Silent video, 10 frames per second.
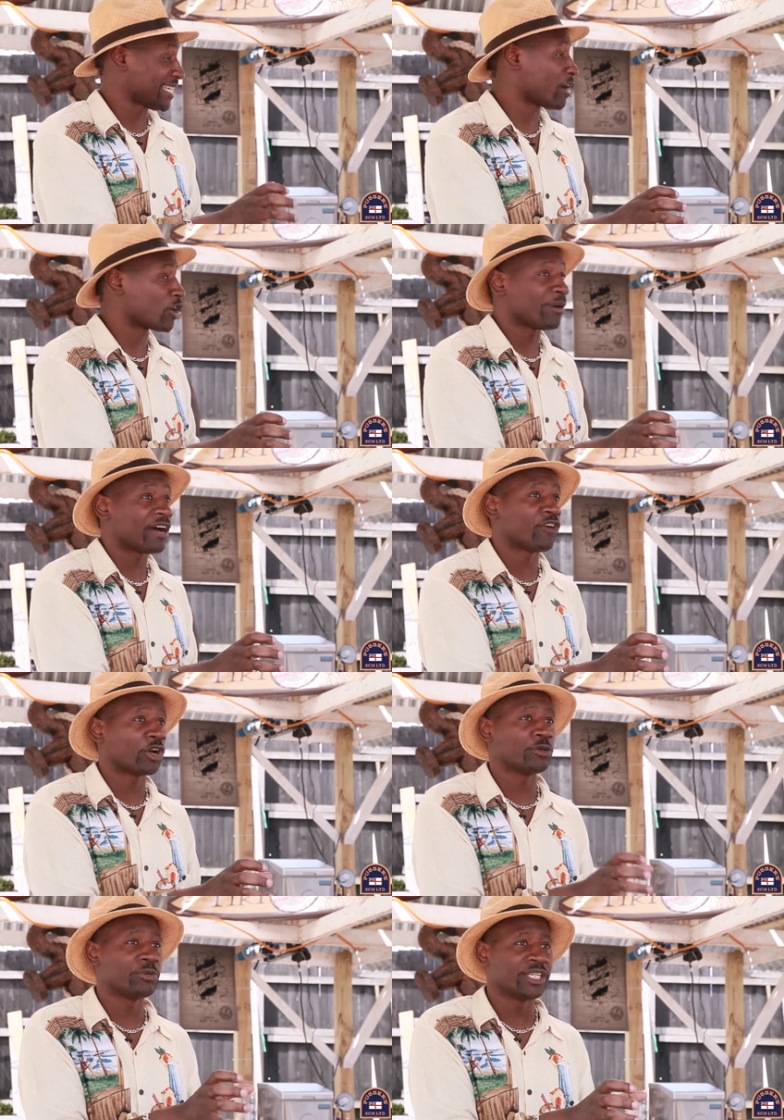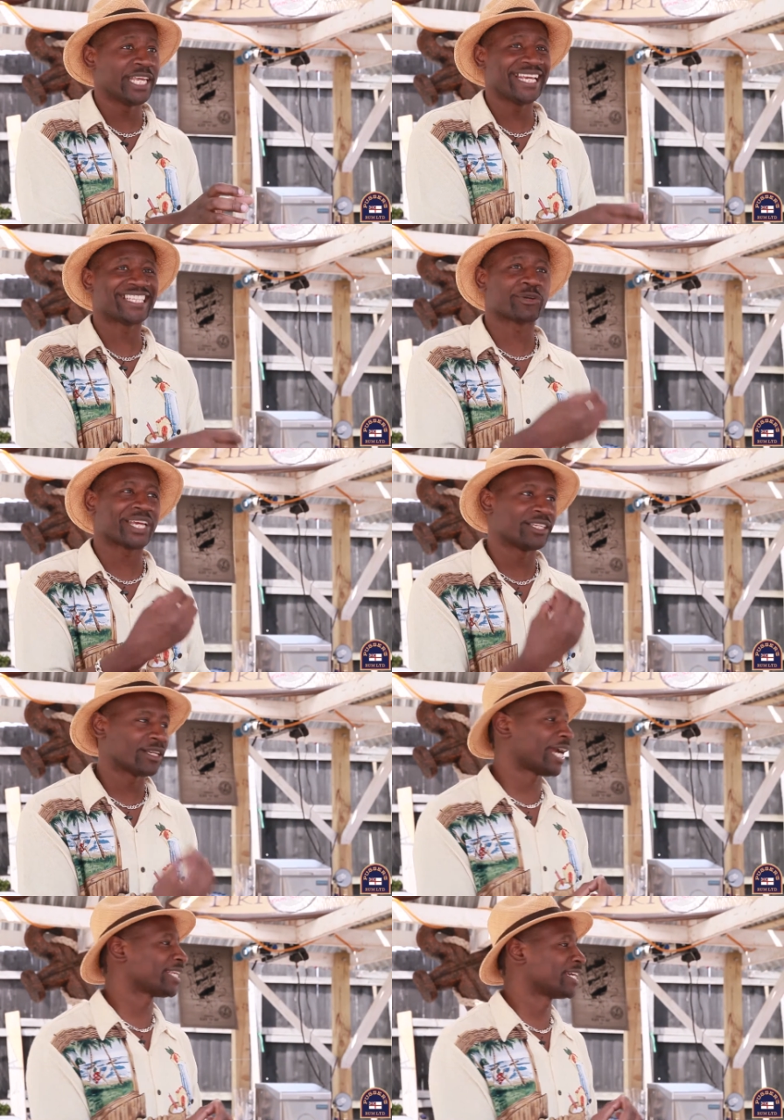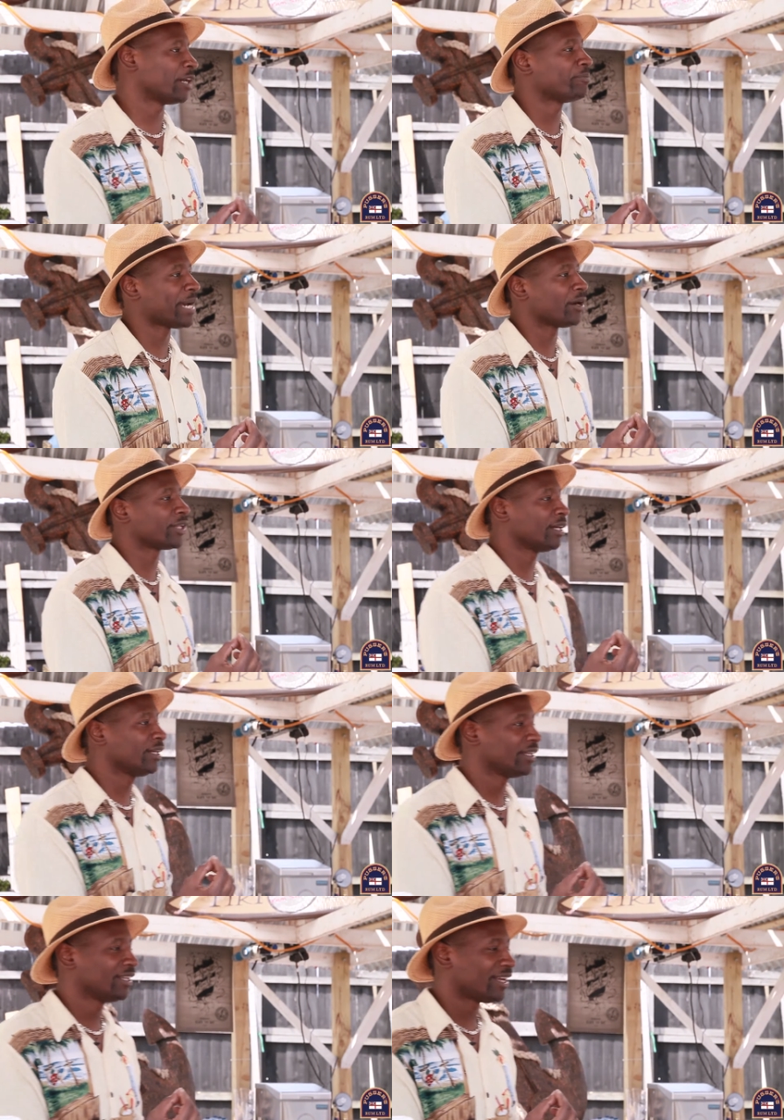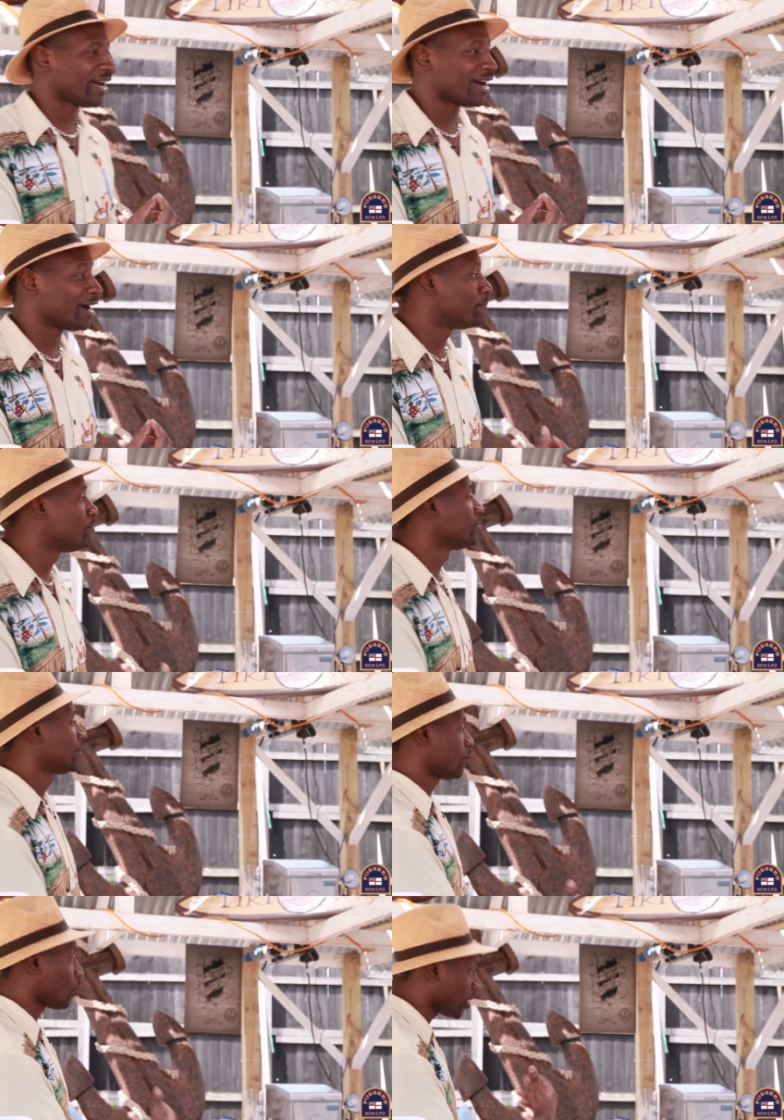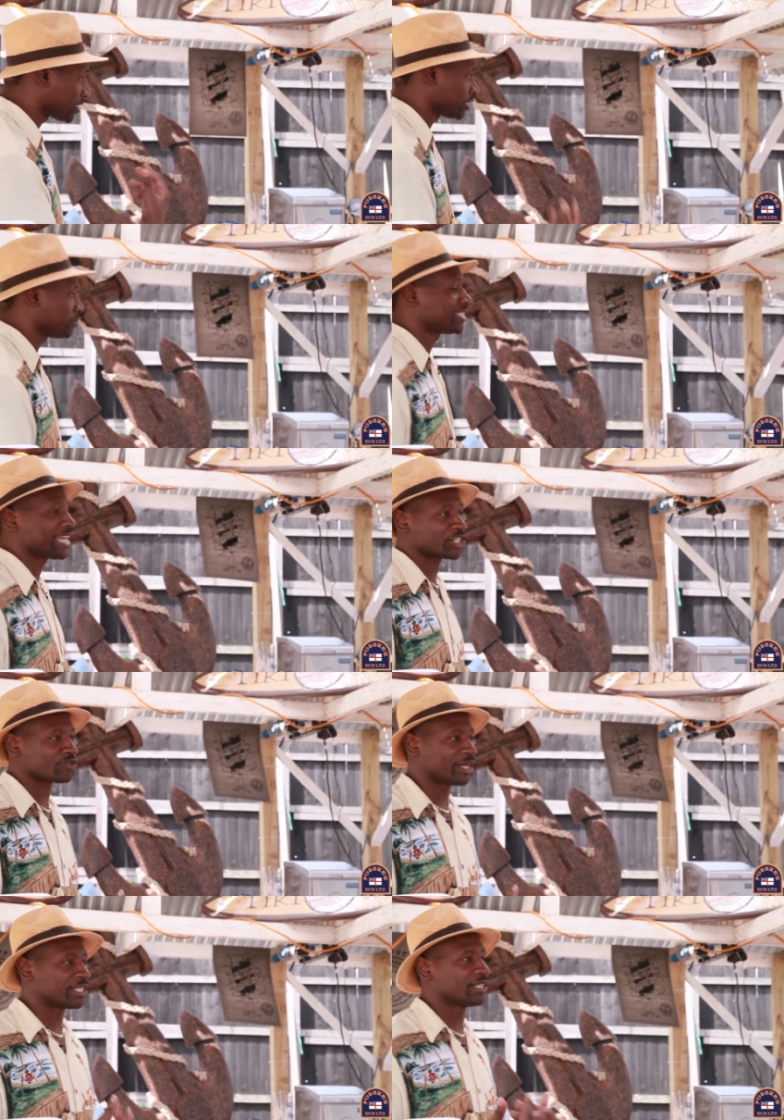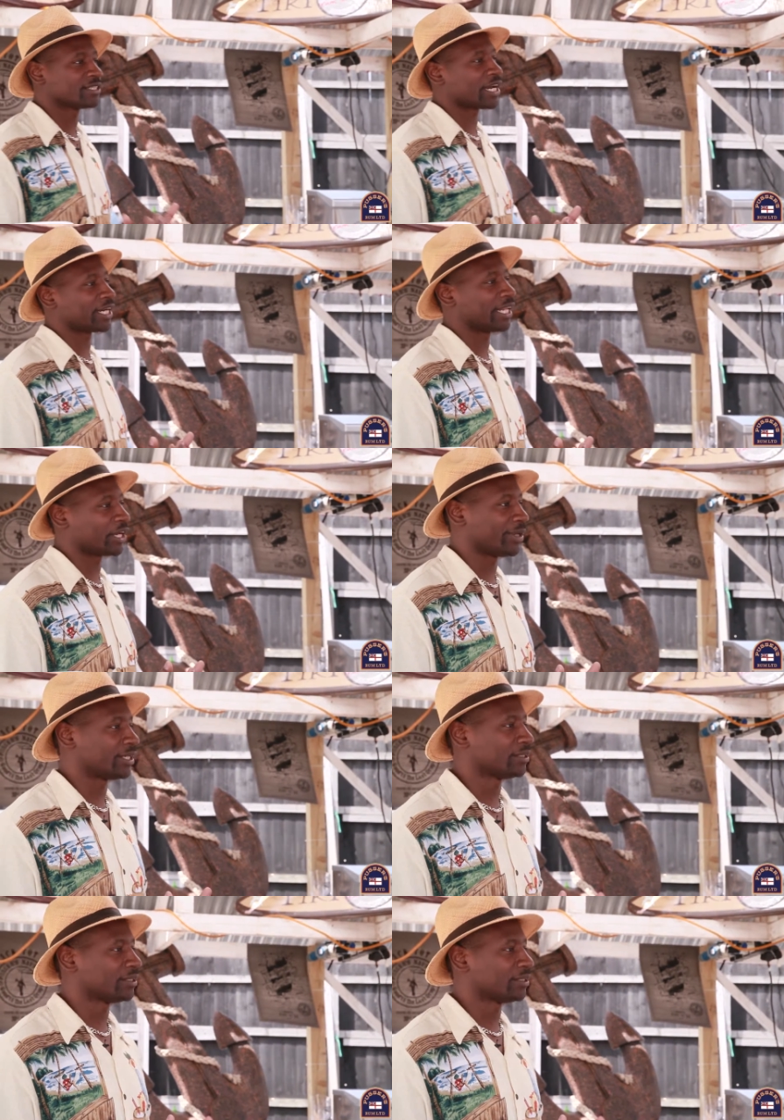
alcohol by volume you need to ignite gunpowder once it's been saturated inside a liquid.